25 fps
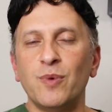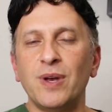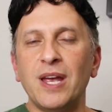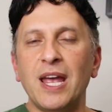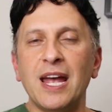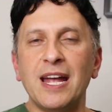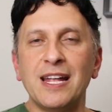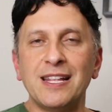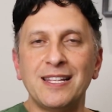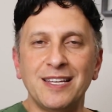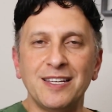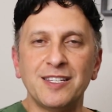
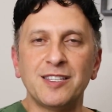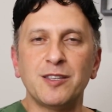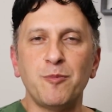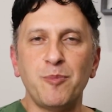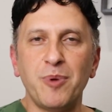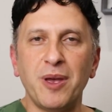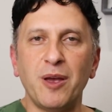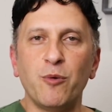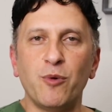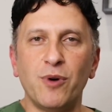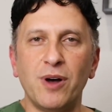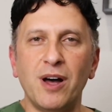we
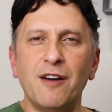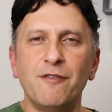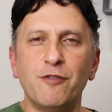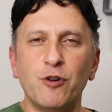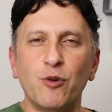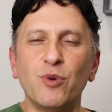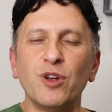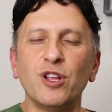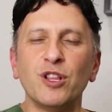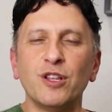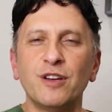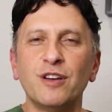anticipate will have
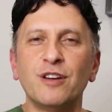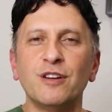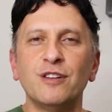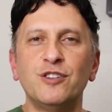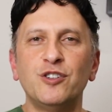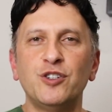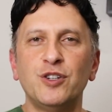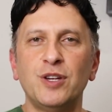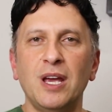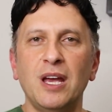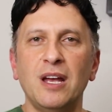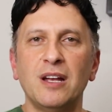a really
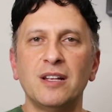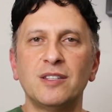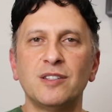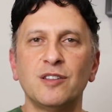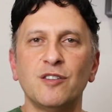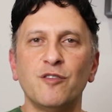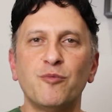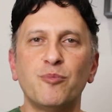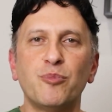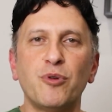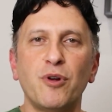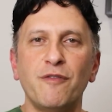good
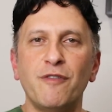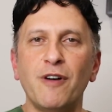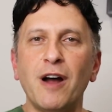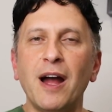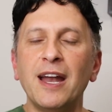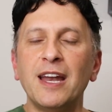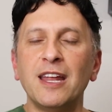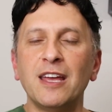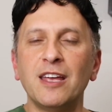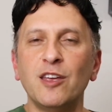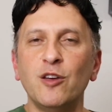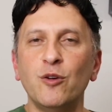chance of
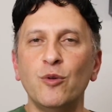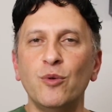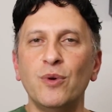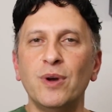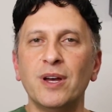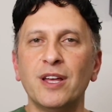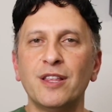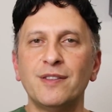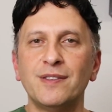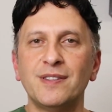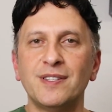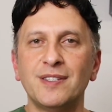providing you
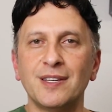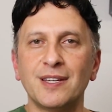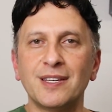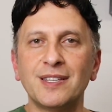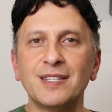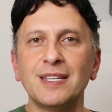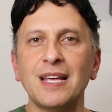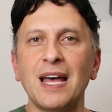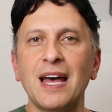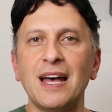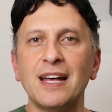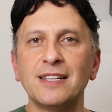with
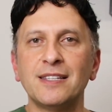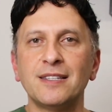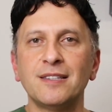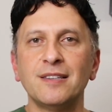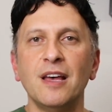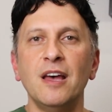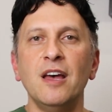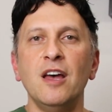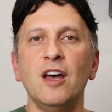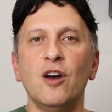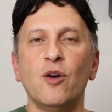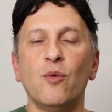success